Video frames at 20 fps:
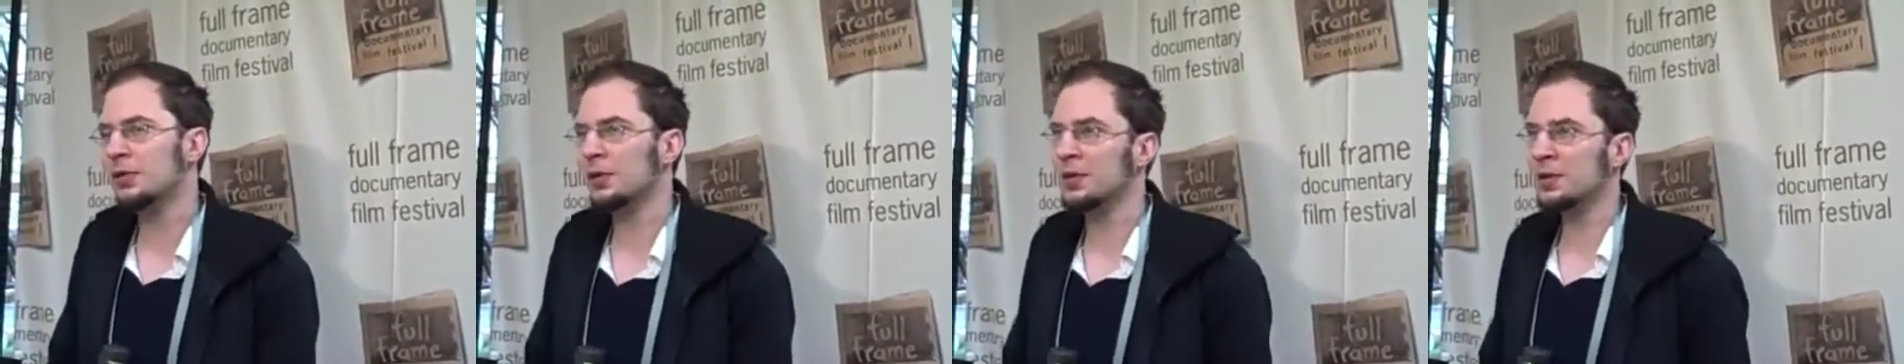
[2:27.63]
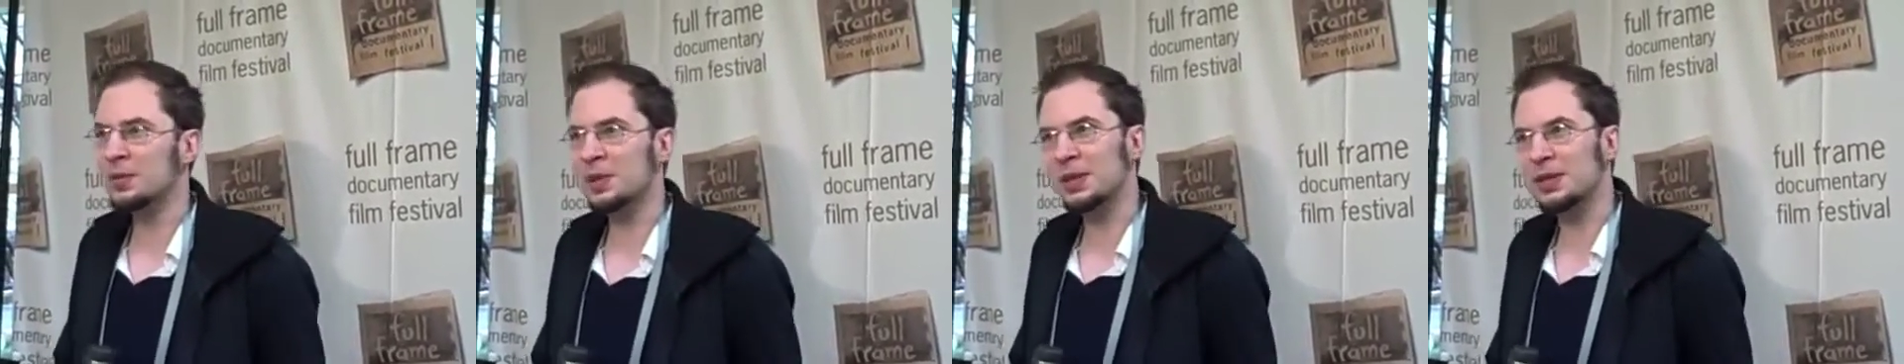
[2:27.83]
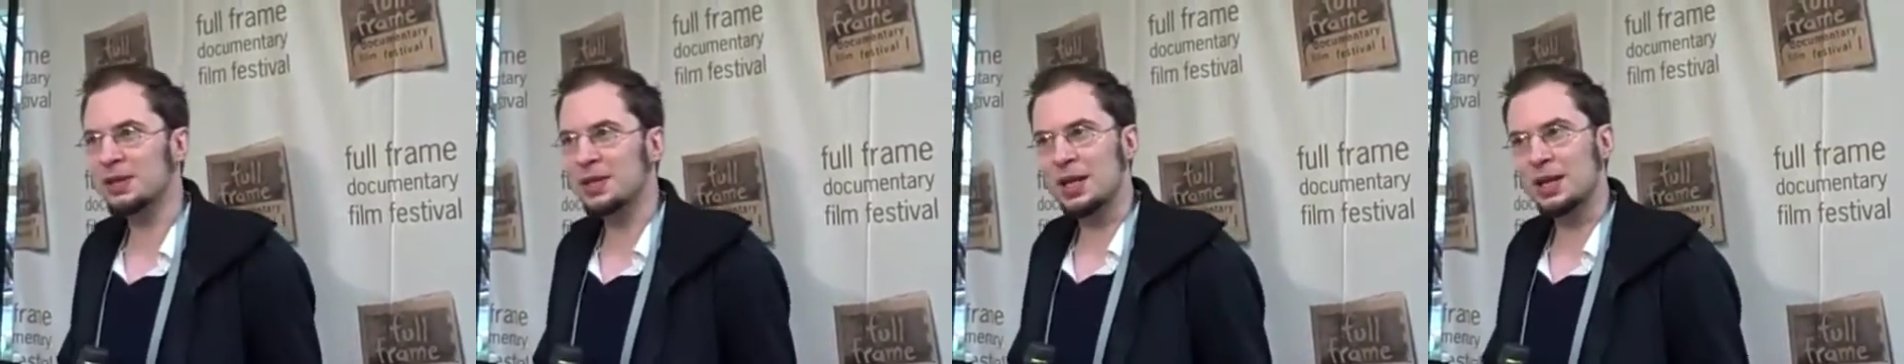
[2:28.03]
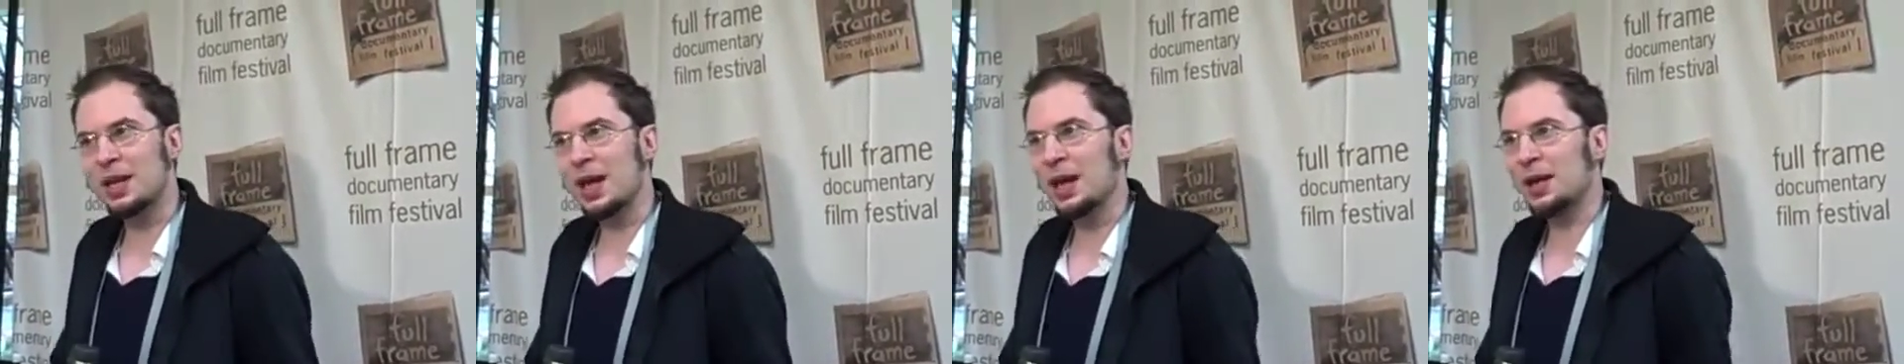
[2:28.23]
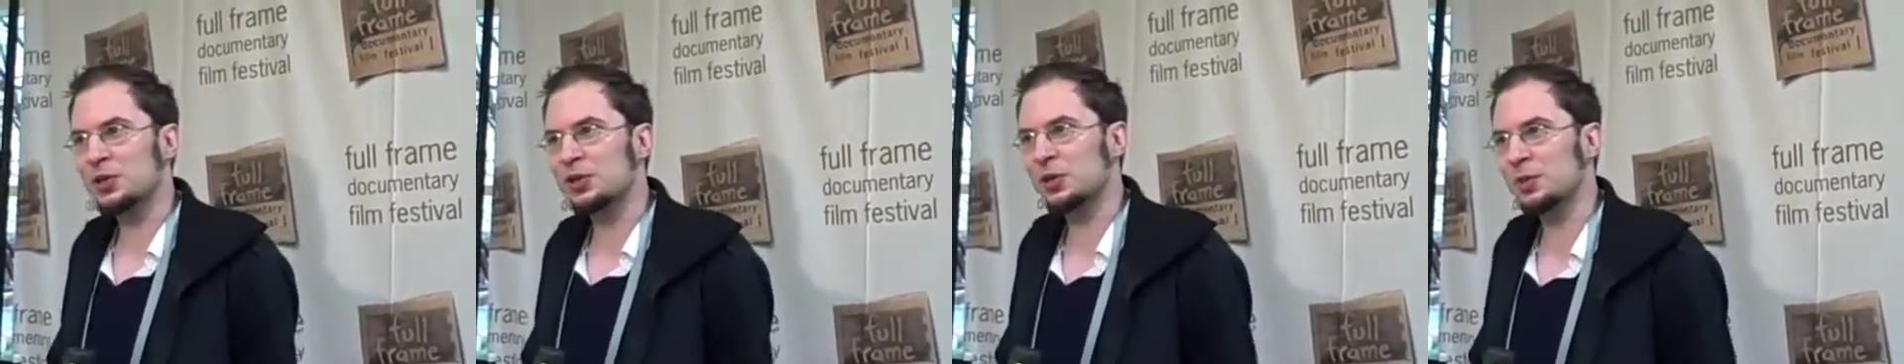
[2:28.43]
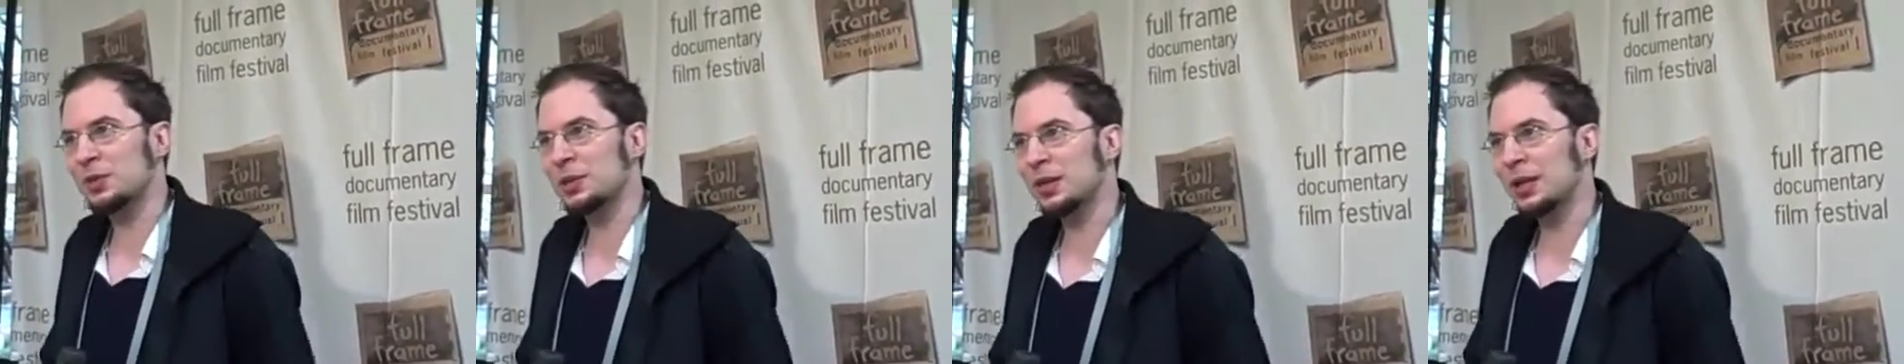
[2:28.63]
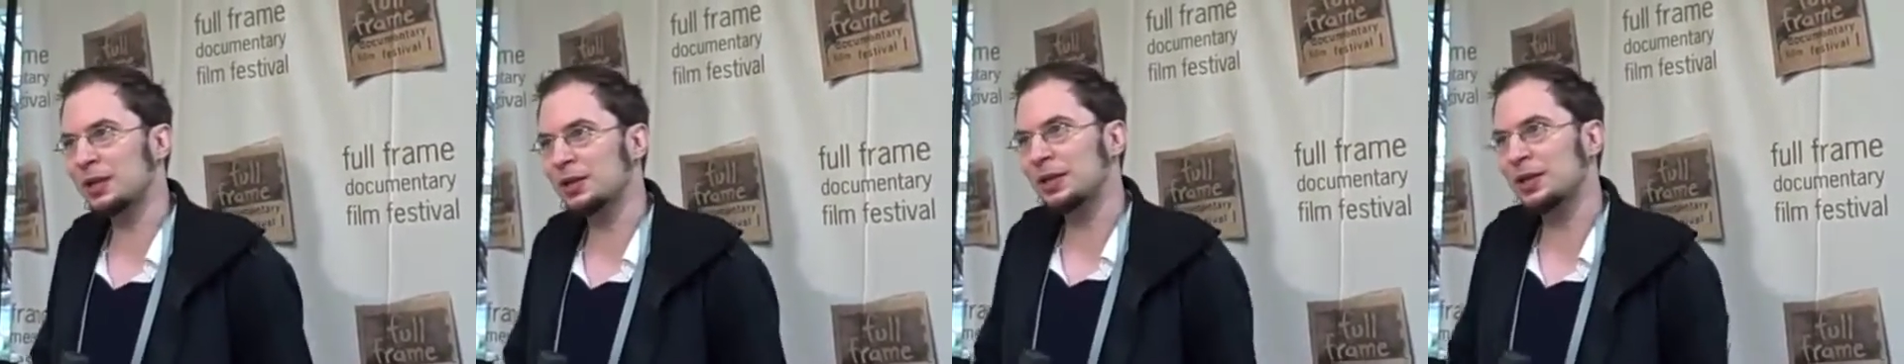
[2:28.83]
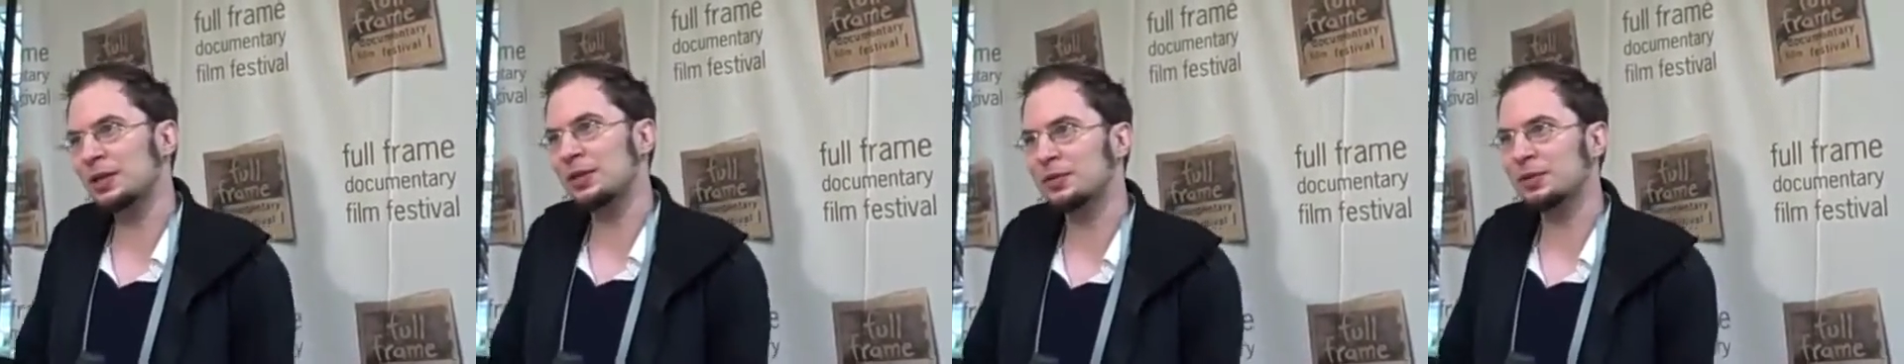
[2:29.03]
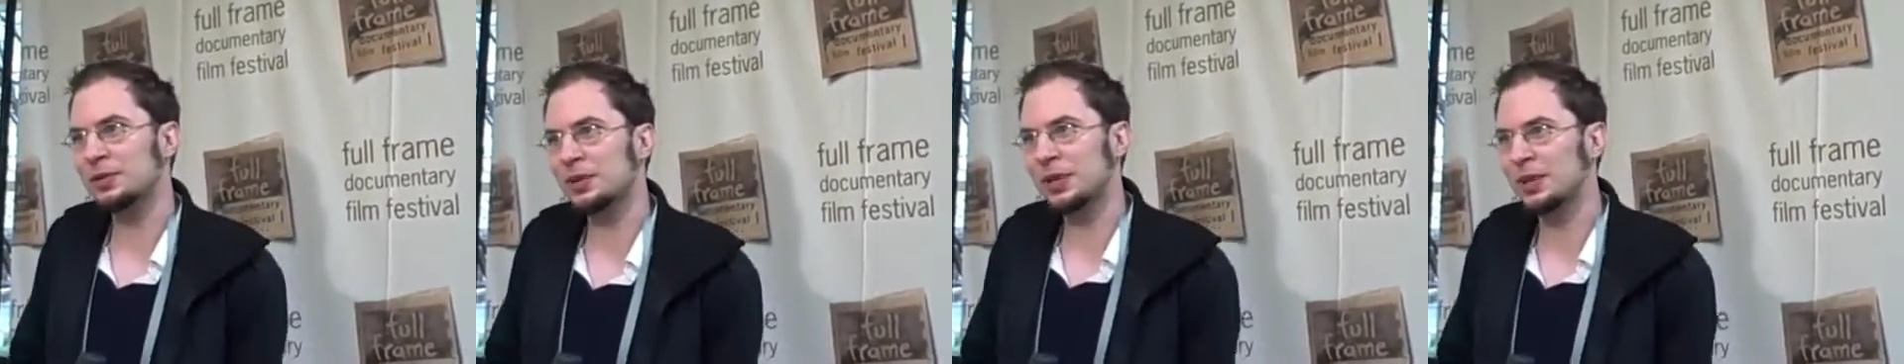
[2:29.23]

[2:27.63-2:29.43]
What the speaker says: them to be able to take action when they leave,